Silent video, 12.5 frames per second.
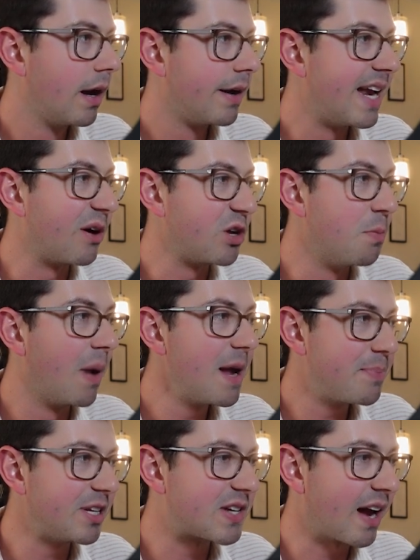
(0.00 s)
Now, you
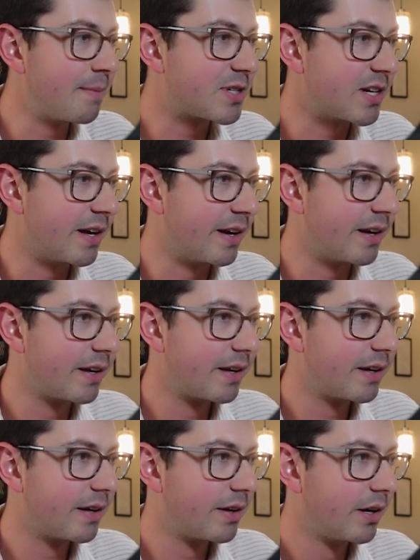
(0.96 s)
might be tempted
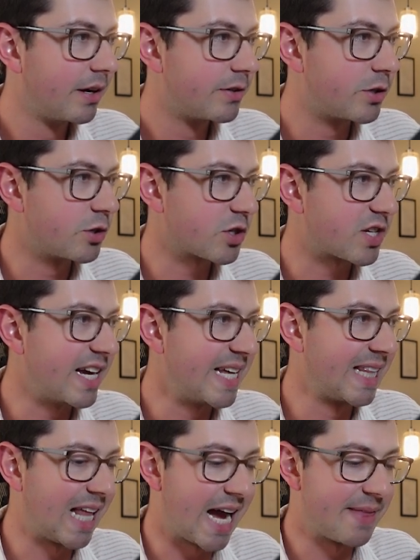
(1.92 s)
to just
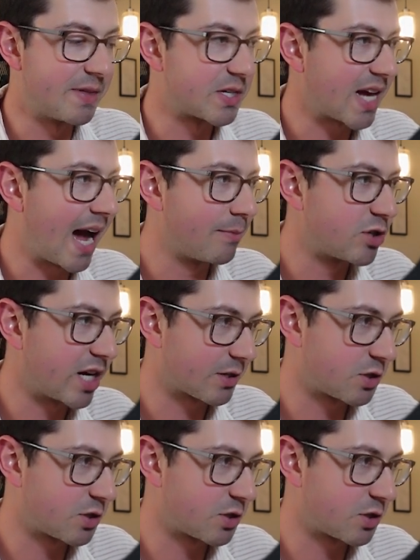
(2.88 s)
inline this object.